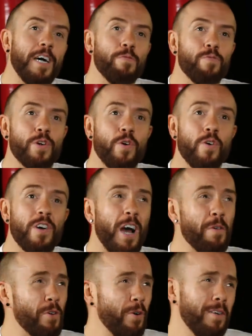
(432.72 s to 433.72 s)
I would record.
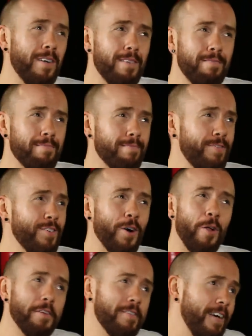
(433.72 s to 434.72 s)
I would go on a few
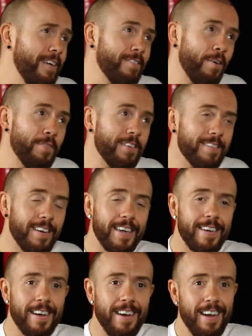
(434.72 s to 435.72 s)
holidays,
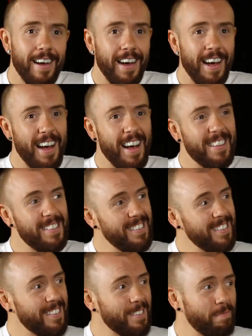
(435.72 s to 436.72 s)
obviously,
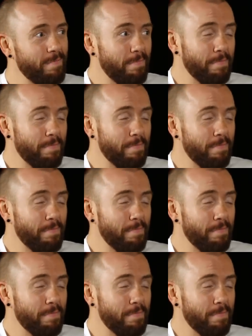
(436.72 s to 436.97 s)
and